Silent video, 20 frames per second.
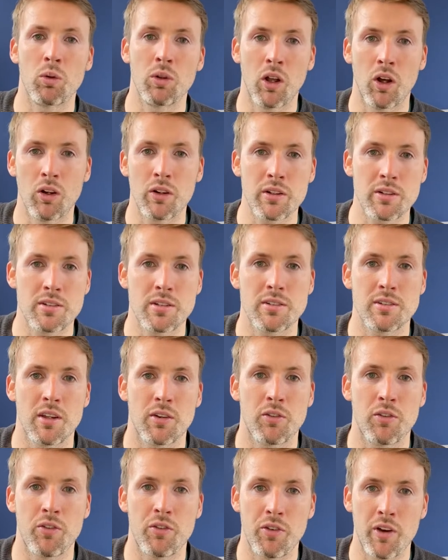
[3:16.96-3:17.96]
long since
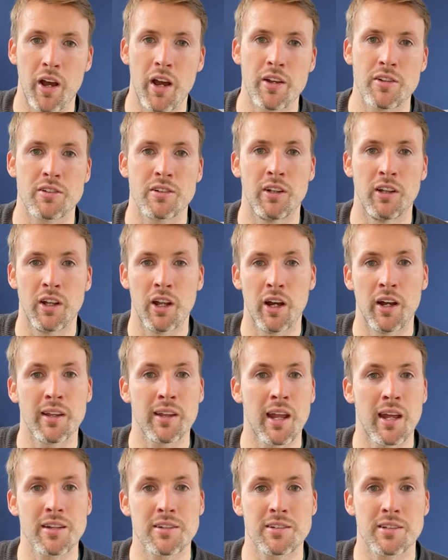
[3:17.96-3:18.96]
I first learned
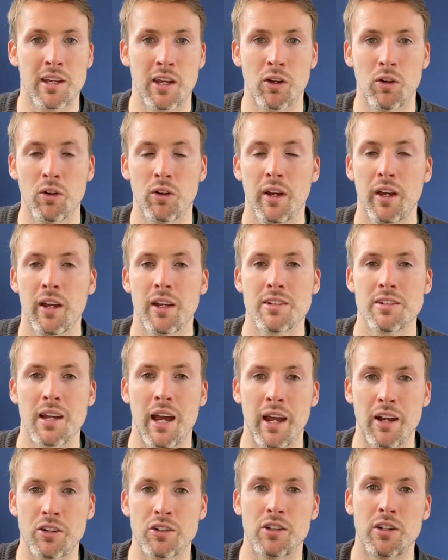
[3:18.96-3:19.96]
that skill,
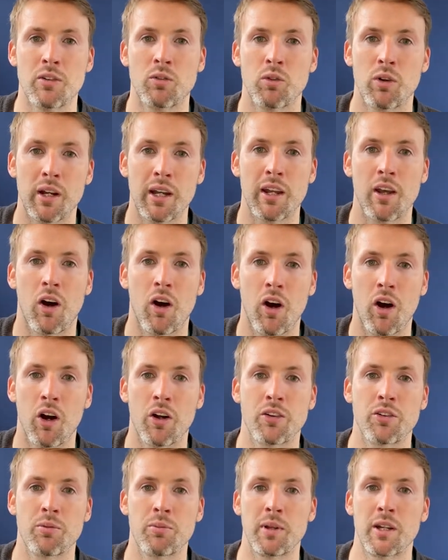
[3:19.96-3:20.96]
actually really
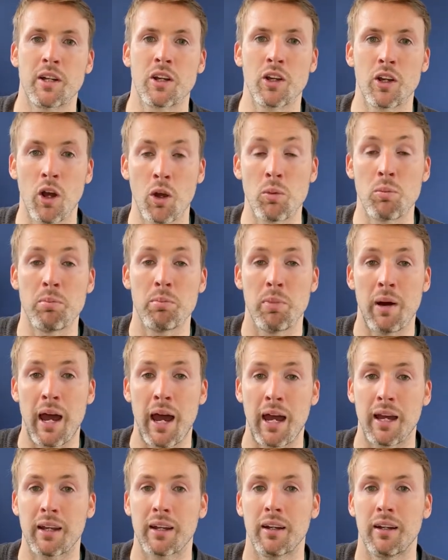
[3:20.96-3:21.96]
hard for me to go
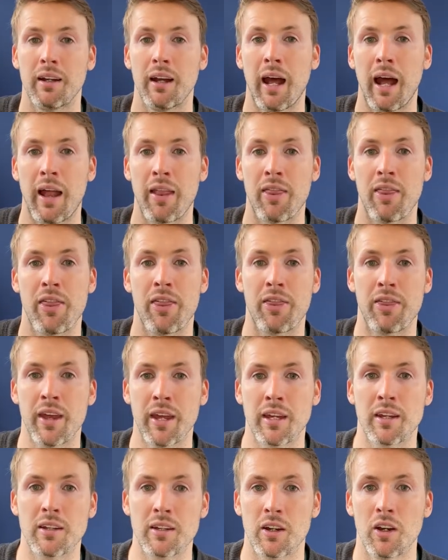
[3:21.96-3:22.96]
back and
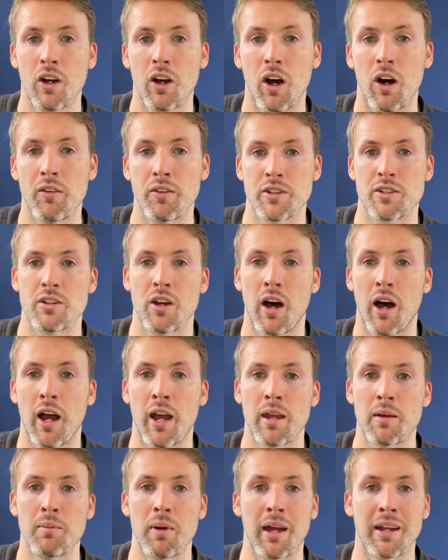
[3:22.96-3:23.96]
think of a
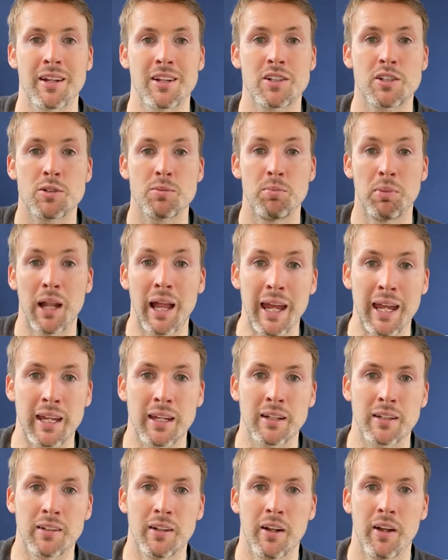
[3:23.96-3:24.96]
time and
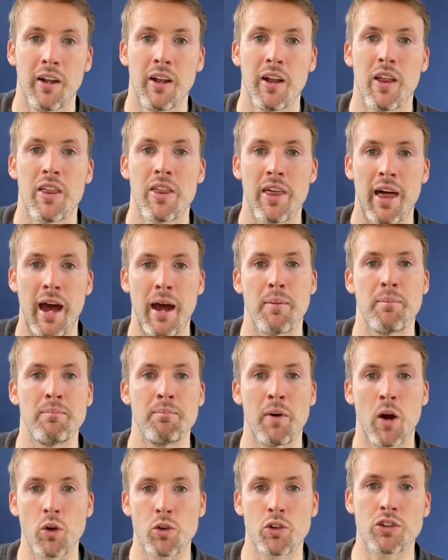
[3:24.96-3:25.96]
explain that
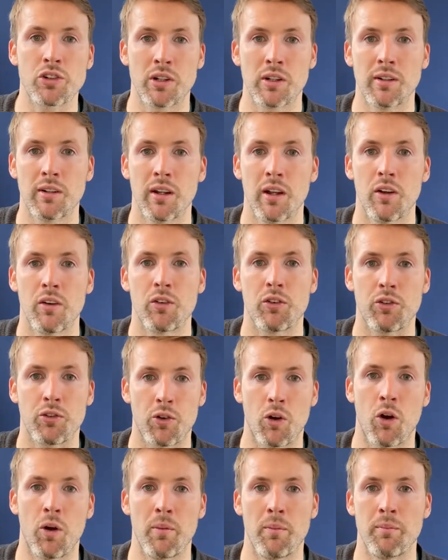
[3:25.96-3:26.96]
motion
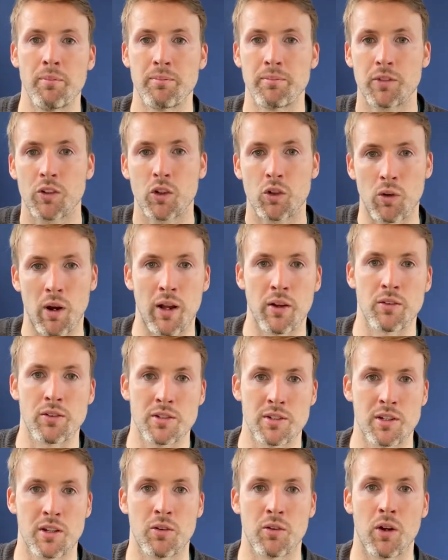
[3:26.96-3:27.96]
from ground
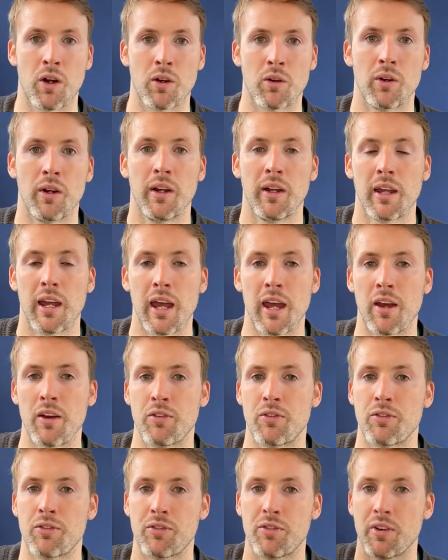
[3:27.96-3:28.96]
zero.
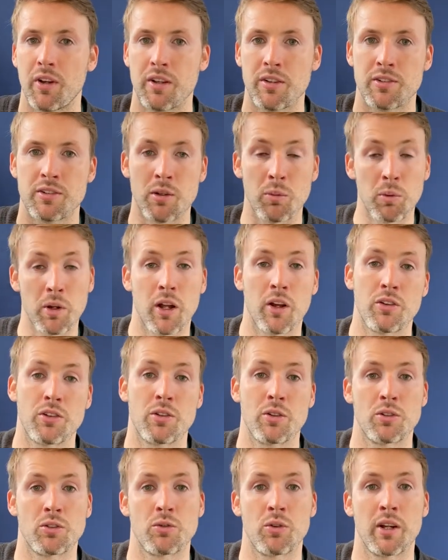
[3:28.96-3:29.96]
If someone else
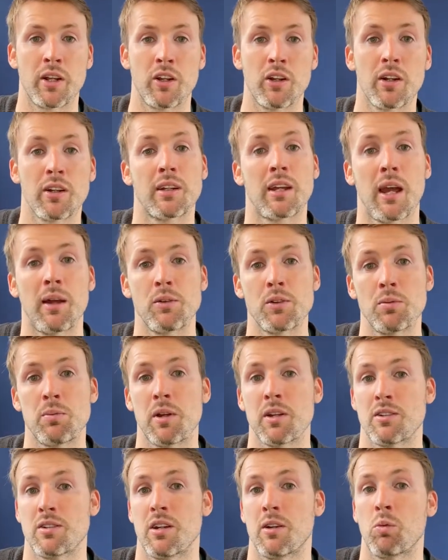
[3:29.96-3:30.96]
who was really good came to me
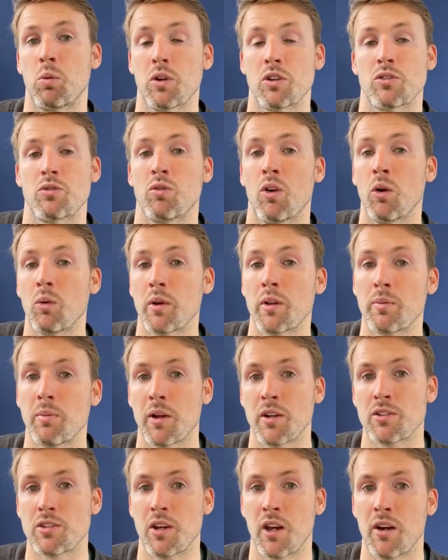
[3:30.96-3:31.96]
and said, what's wrong with
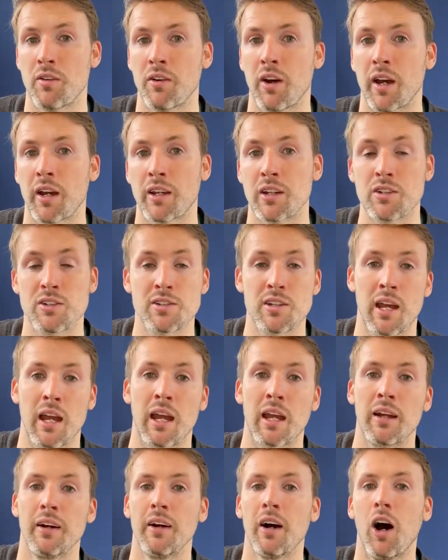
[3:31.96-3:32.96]
my serve? I could
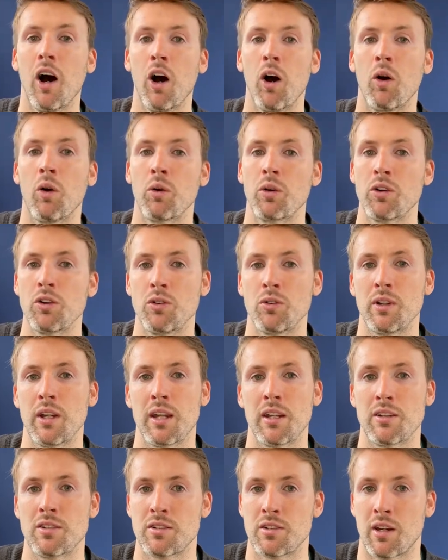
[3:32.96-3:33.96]
say, oh, you
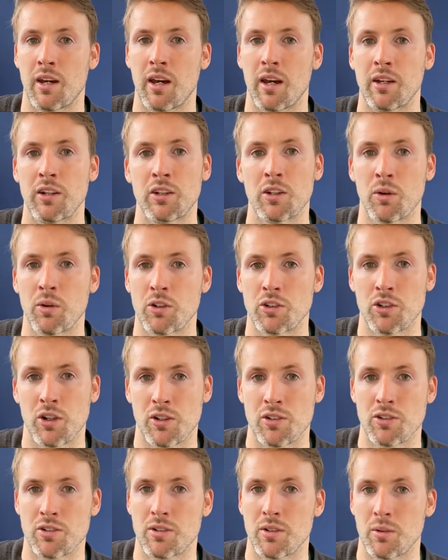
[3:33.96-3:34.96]
need to, you know,
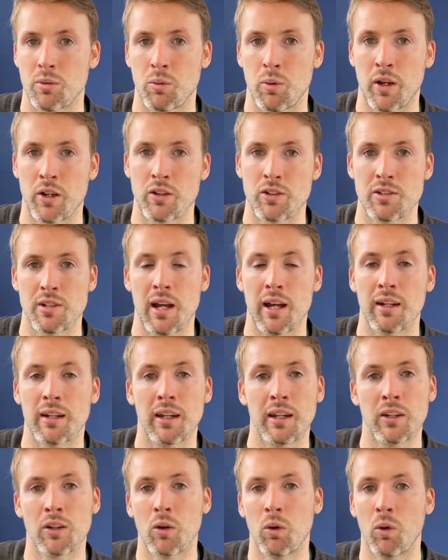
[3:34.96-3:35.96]
adjust where you're
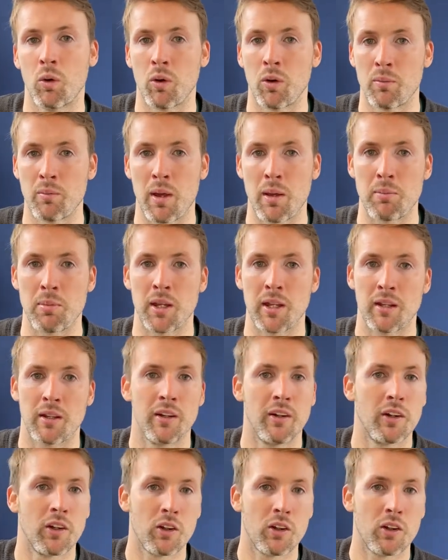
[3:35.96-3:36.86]
standing or maybe